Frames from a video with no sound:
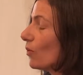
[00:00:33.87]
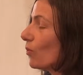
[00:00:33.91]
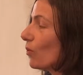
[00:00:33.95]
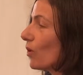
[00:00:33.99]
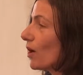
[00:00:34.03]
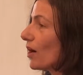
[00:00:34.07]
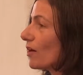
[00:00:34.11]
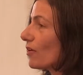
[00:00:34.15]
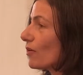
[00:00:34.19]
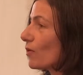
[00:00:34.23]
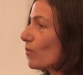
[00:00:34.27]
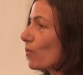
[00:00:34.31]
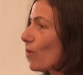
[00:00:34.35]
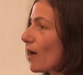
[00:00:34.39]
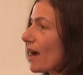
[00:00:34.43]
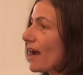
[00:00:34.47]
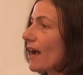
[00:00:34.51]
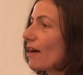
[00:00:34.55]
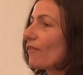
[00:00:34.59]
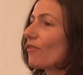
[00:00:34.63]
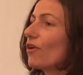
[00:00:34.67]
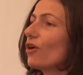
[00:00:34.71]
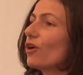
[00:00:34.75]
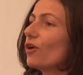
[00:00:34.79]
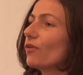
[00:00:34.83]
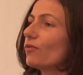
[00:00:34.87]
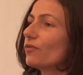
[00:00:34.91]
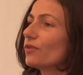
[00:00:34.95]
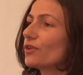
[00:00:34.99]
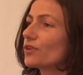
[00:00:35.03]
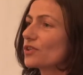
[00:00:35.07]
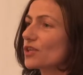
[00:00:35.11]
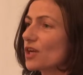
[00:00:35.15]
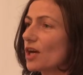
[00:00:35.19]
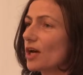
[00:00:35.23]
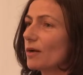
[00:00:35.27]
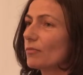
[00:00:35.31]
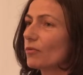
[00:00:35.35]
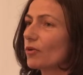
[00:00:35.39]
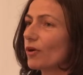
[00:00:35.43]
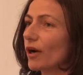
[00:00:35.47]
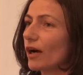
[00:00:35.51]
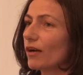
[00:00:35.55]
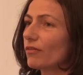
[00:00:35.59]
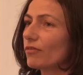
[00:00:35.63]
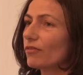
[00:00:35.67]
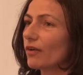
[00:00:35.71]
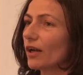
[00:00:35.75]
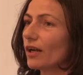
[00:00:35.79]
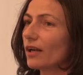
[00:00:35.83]
were aware of the term
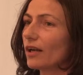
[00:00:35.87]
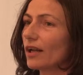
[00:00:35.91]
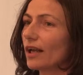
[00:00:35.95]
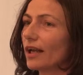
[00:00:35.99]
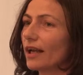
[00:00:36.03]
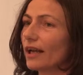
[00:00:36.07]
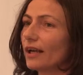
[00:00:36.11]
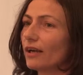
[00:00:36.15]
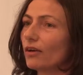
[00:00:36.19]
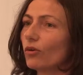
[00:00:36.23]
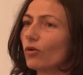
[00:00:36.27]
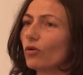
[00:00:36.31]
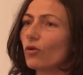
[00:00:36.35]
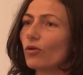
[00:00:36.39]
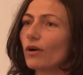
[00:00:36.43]
crowdfunding